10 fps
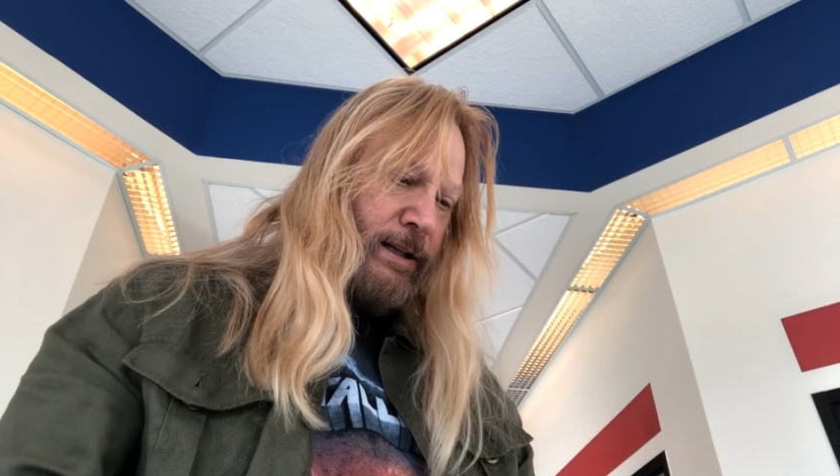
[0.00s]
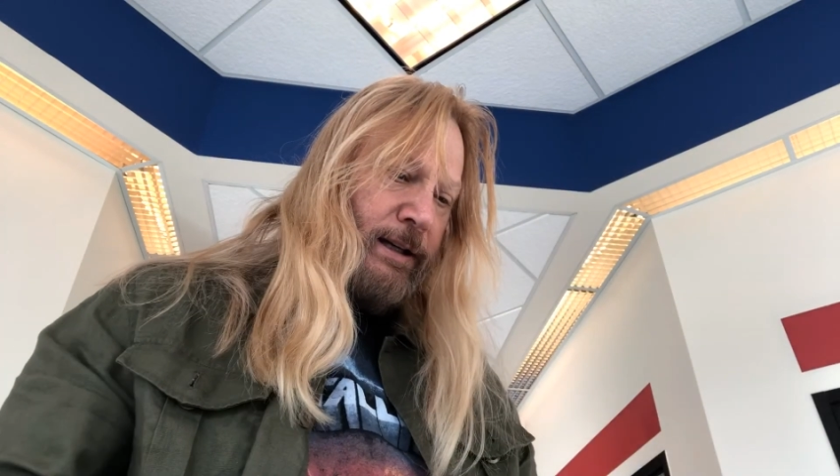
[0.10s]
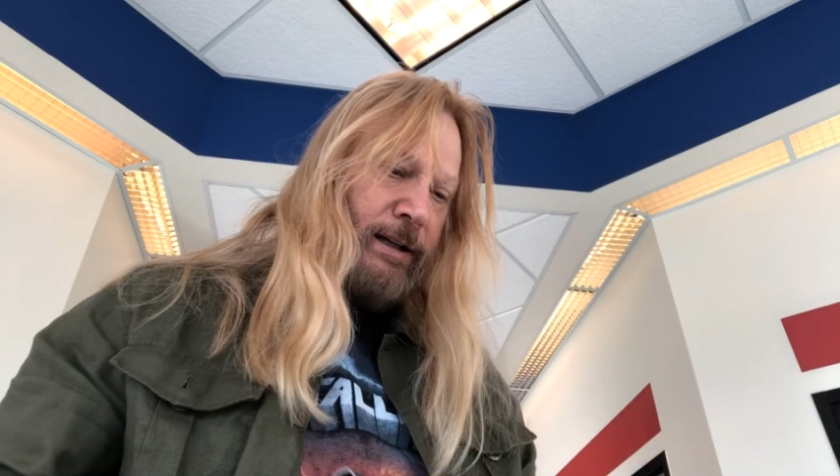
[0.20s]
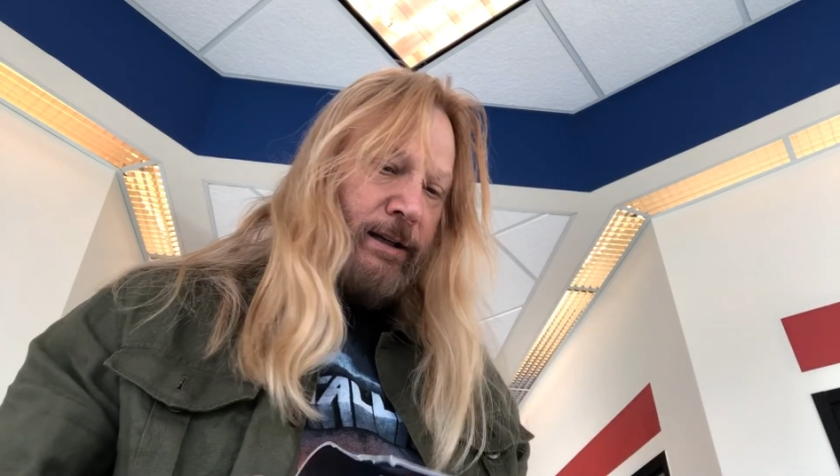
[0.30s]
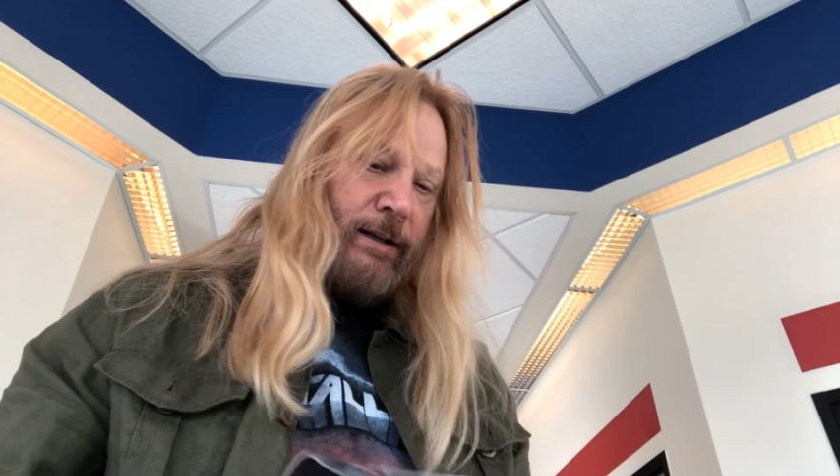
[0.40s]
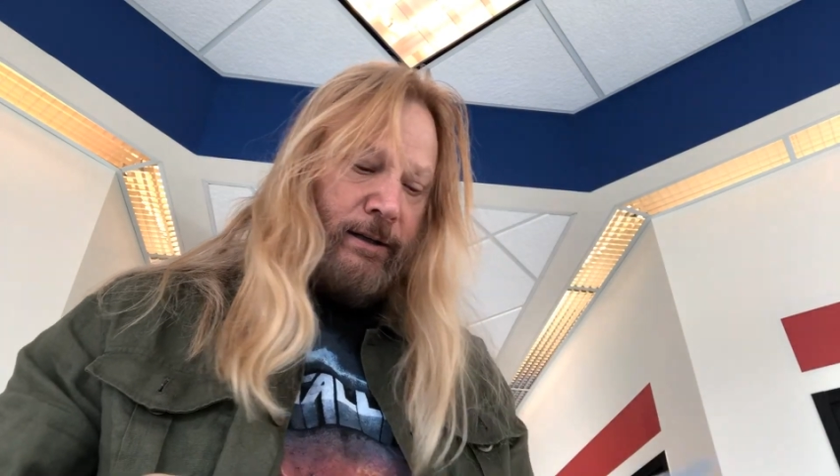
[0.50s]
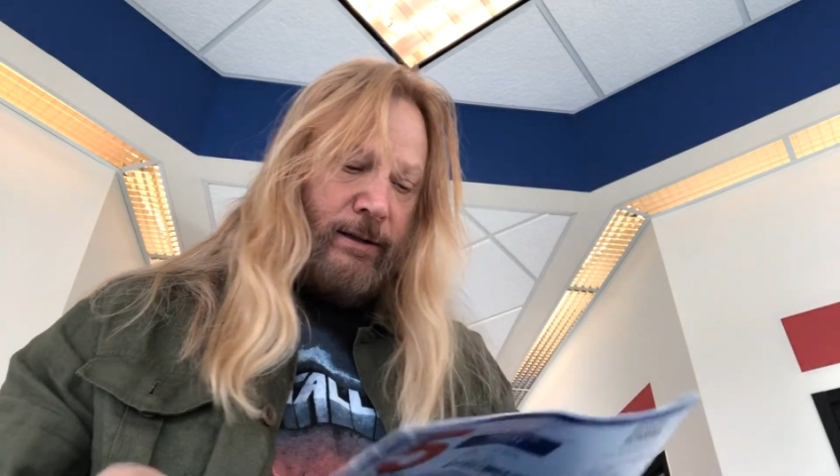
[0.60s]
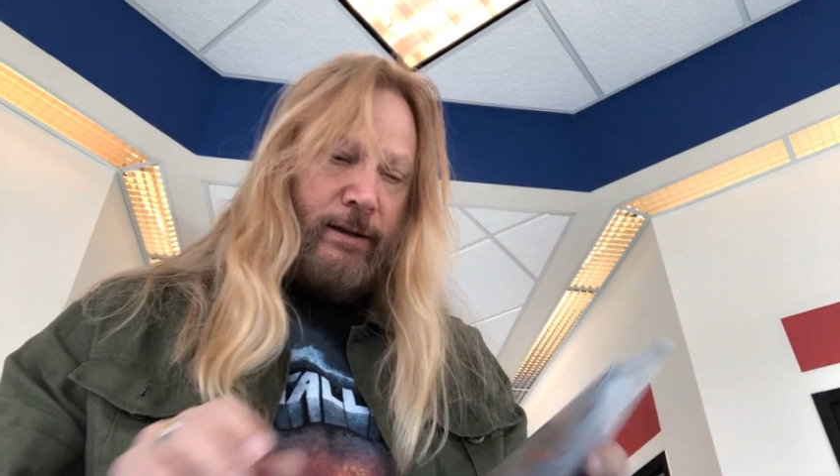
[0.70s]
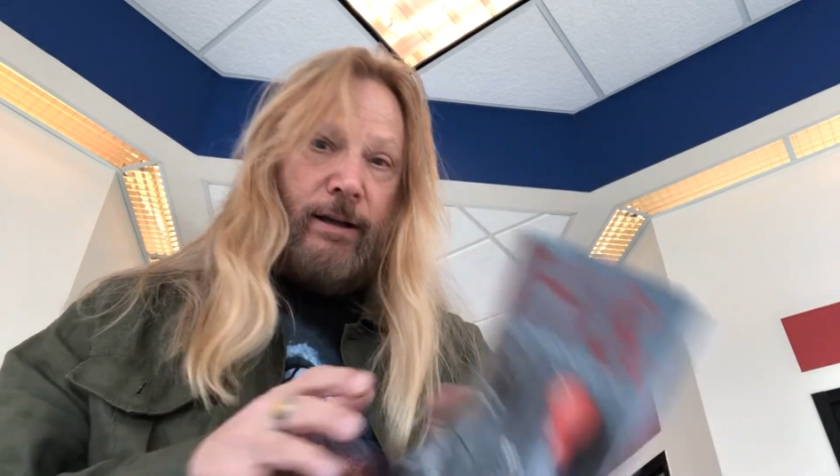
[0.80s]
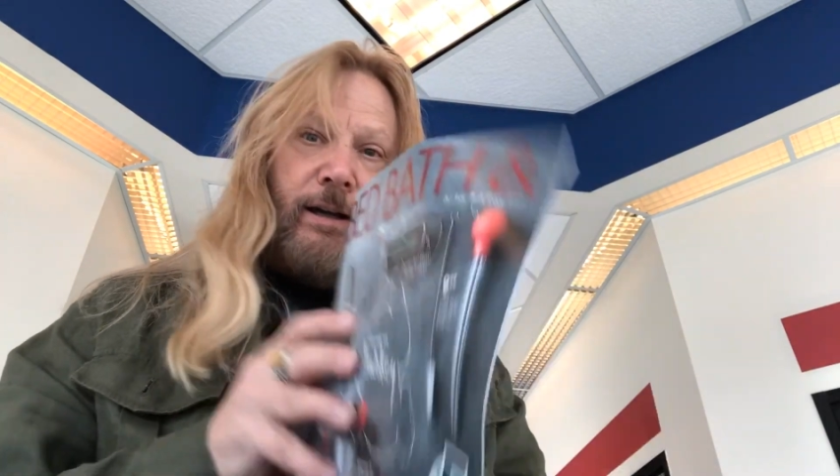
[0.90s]
a
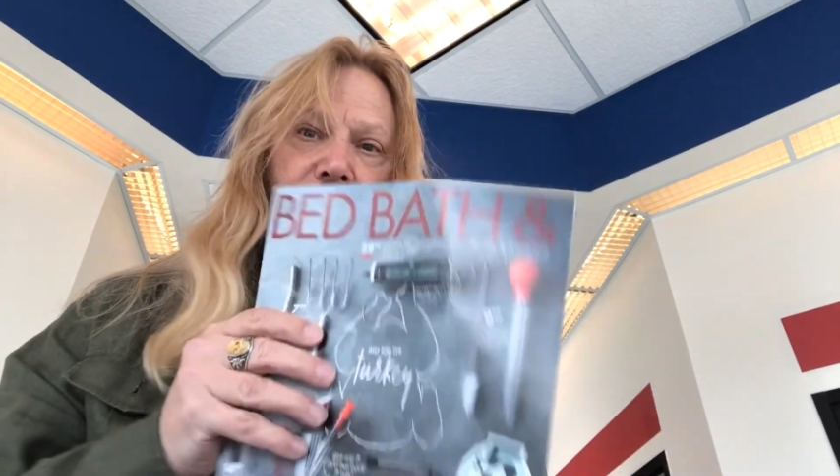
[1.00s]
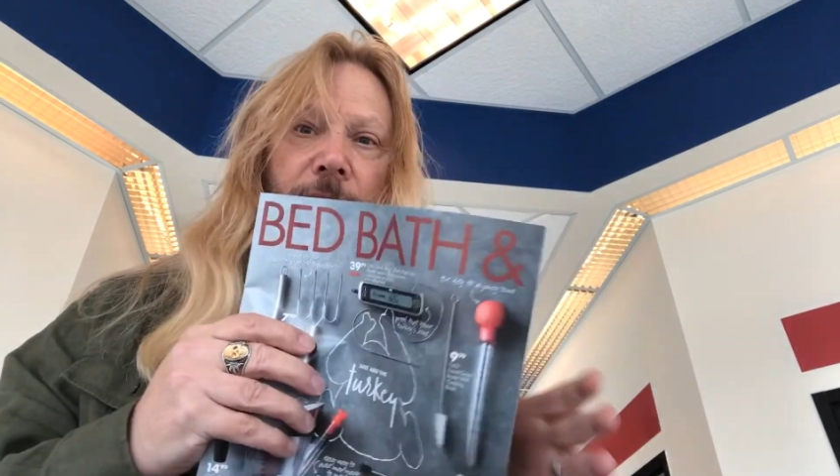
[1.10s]
uh,